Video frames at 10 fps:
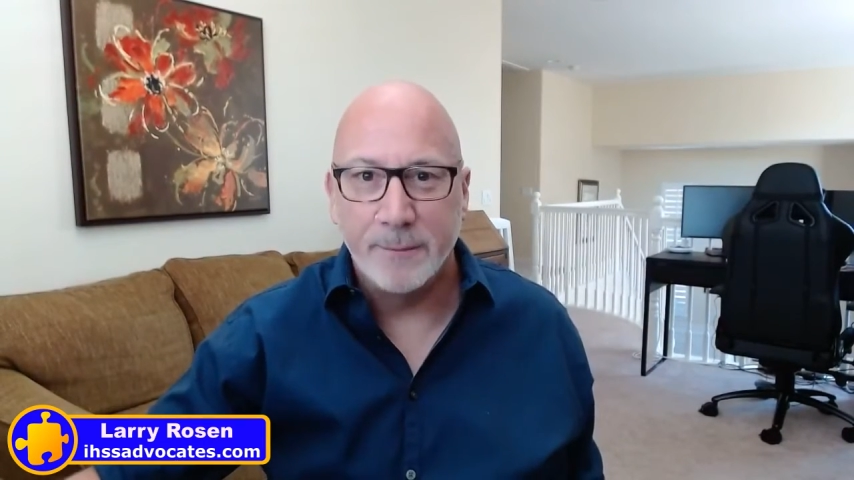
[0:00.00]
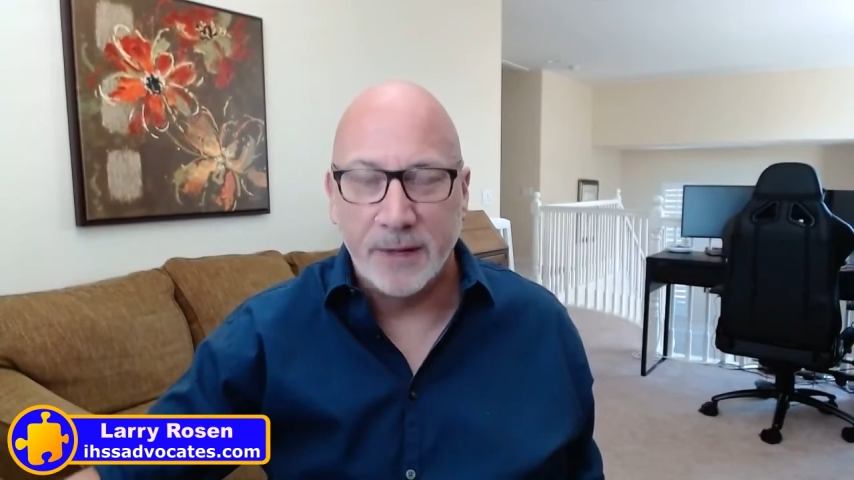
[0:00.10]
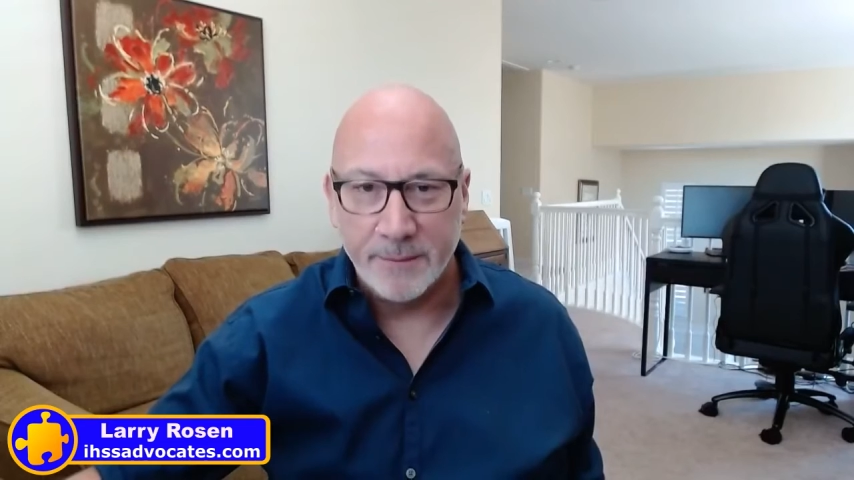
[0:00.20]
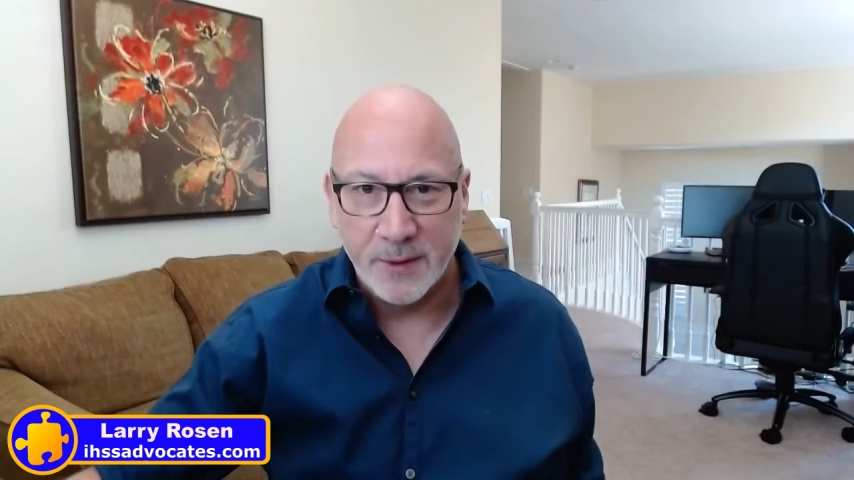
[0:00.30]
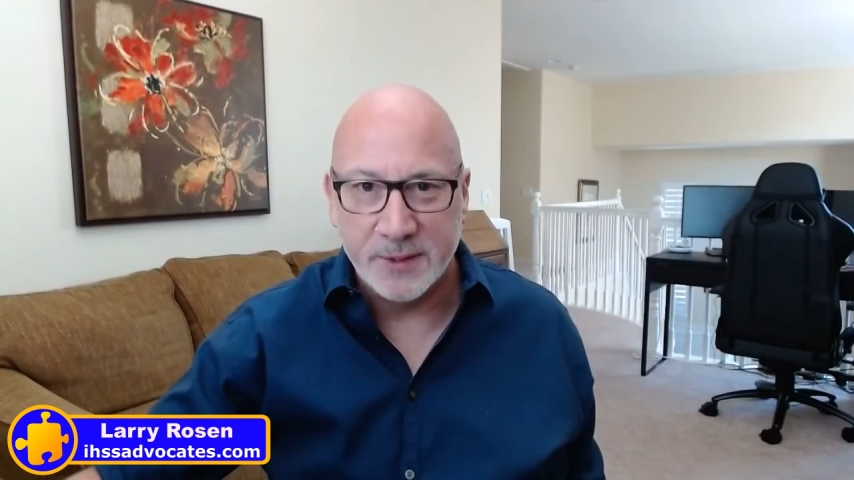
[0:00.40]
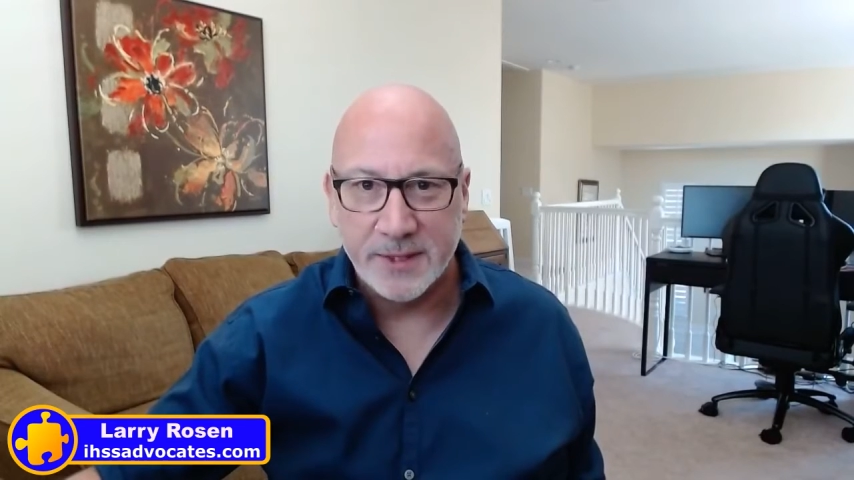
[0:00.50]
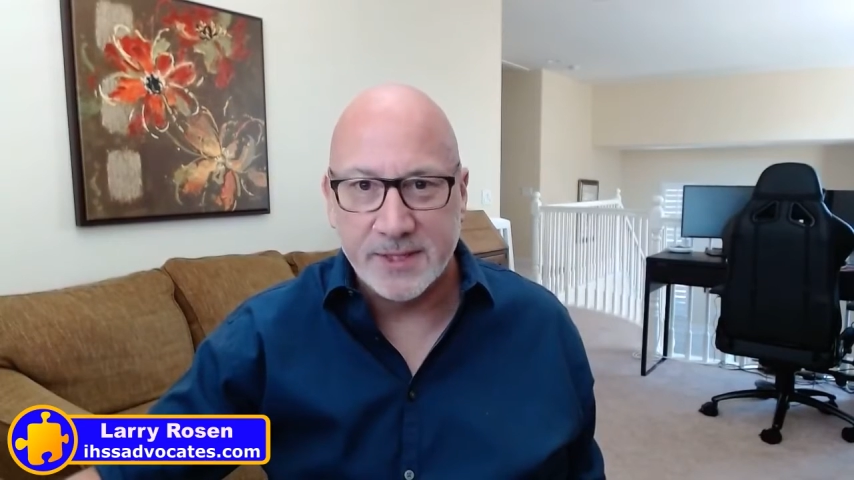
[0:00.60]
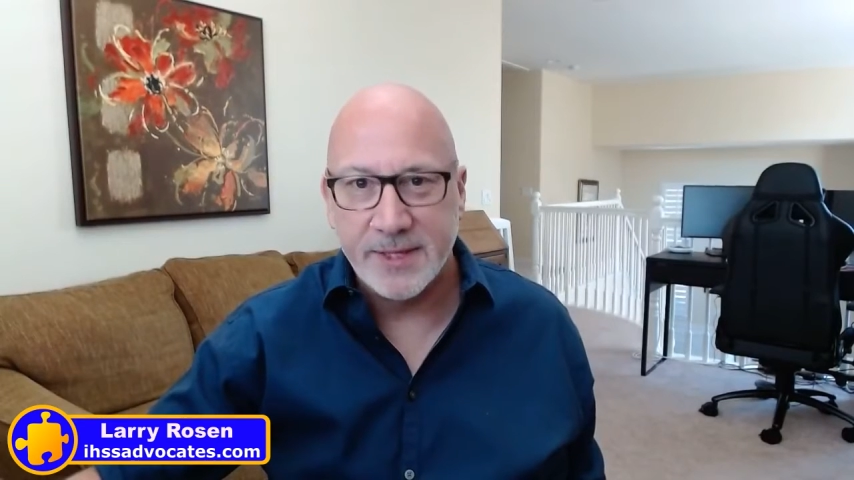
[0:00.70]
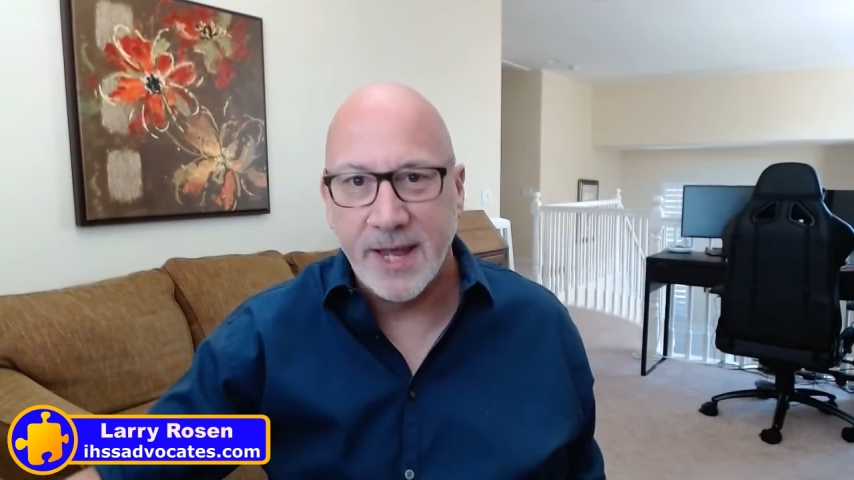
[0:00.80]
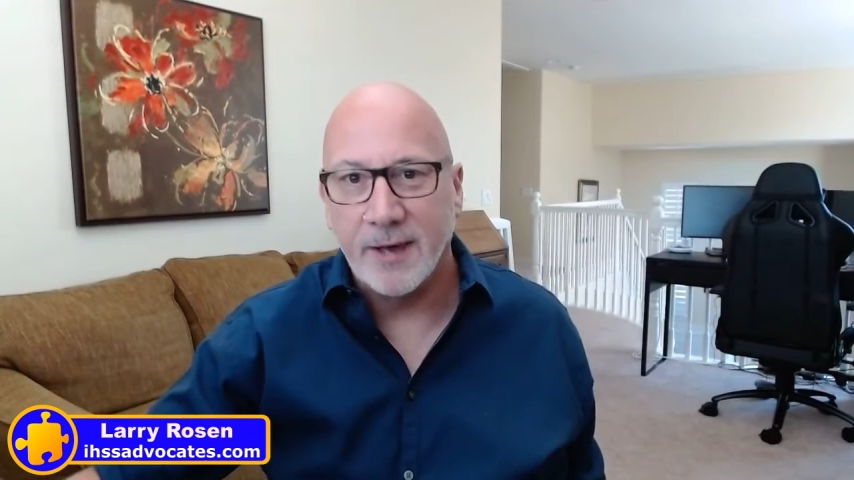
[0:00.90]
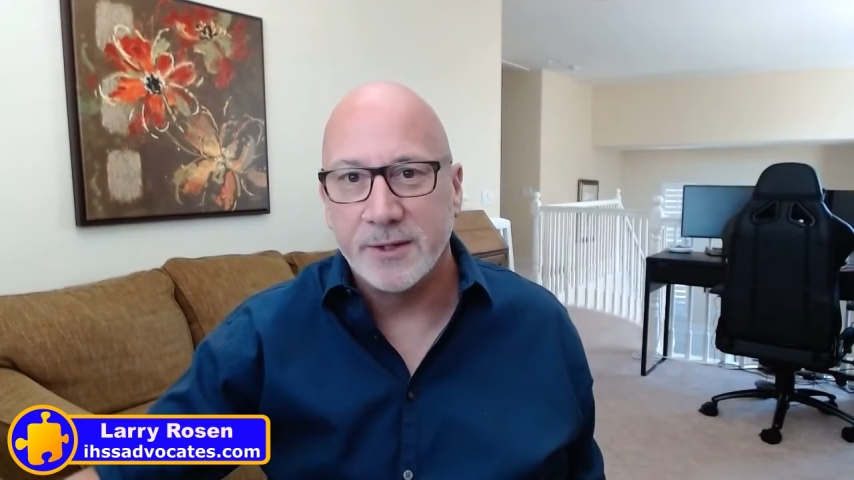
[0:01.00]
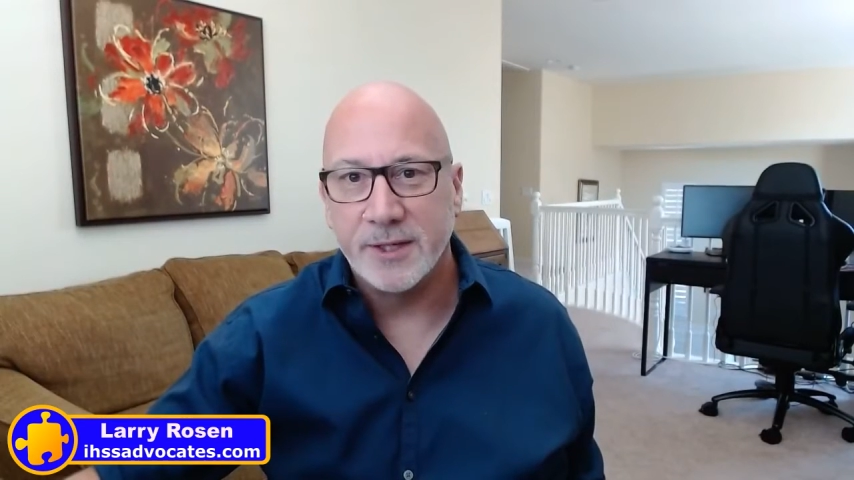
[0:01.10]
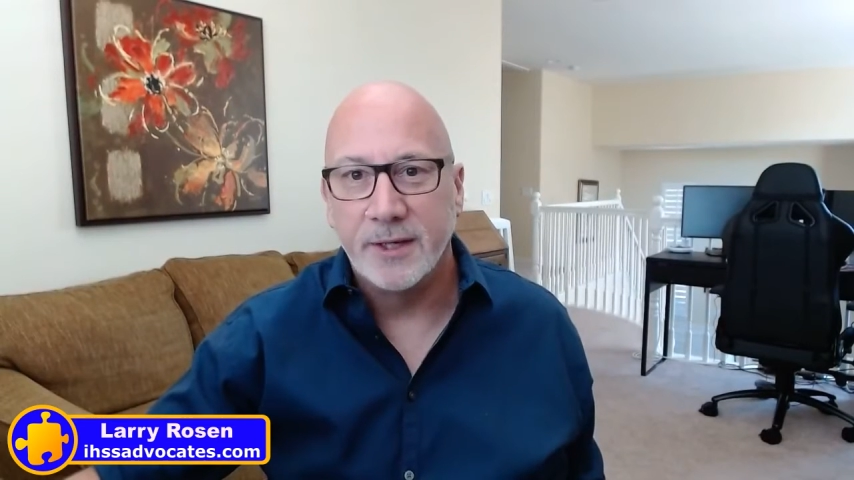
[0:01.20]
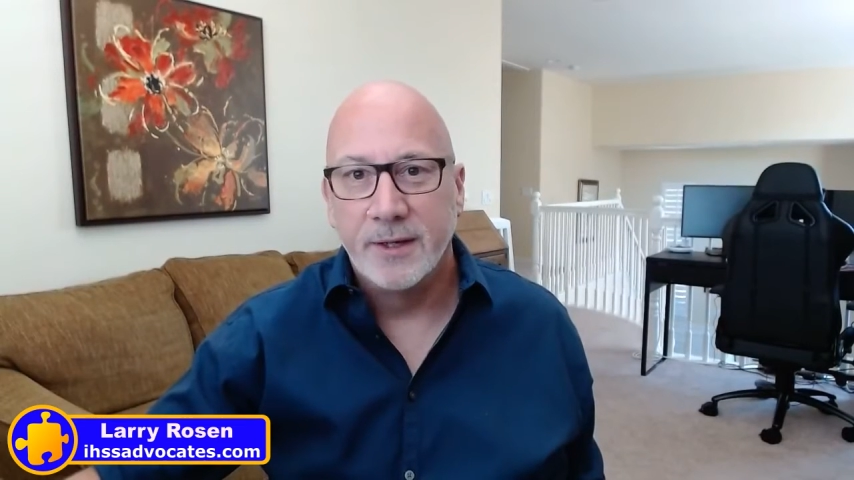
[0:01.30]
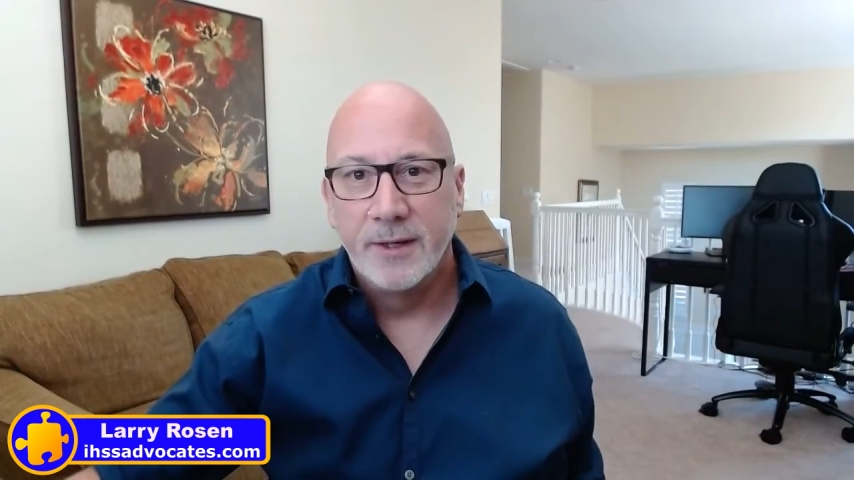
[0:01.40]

but I'm using this analogy.